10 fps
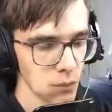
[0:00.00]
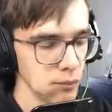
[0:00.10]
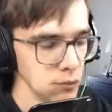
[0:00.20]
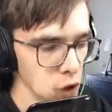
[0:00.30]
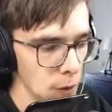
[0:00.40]

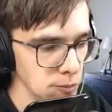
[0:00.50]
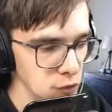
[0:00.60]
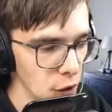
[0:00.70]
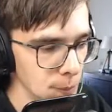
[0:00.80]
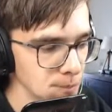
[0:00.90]
Nom
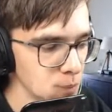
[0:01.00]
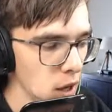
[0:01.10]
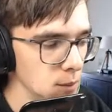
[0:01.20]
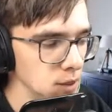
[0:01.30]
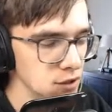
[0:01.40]
nom.
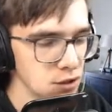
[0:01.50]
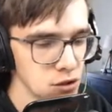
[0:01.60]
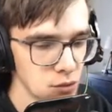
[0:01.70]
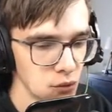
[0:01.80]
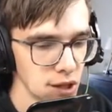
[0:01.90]
I'm eating
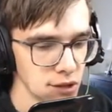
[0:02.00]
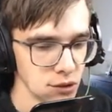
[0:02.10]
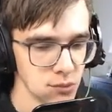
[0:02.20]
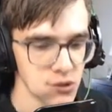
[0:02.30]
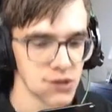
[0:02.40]
some wine
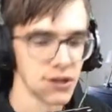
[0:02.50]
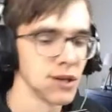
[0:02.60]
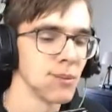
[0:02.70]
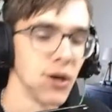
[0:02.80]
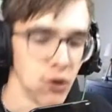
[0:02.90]
gums. Like
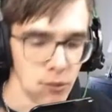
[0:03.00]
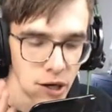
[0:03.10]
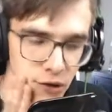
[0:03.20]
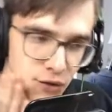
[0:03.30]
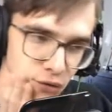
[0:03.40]
my whole
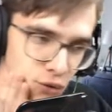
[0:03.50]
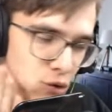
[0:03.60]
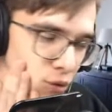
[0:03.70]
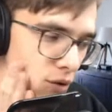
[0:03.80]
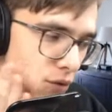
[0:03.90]
mouth is full
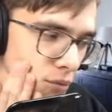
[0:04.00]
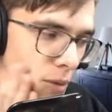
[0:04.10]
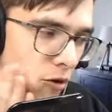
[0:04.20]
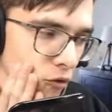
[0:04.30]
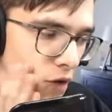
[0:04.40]
of
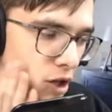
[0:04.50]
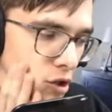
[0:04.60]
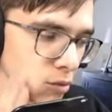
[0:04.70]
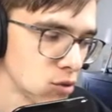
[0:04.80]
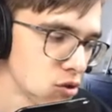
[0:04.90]
wine
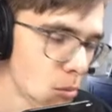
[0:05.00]
gums.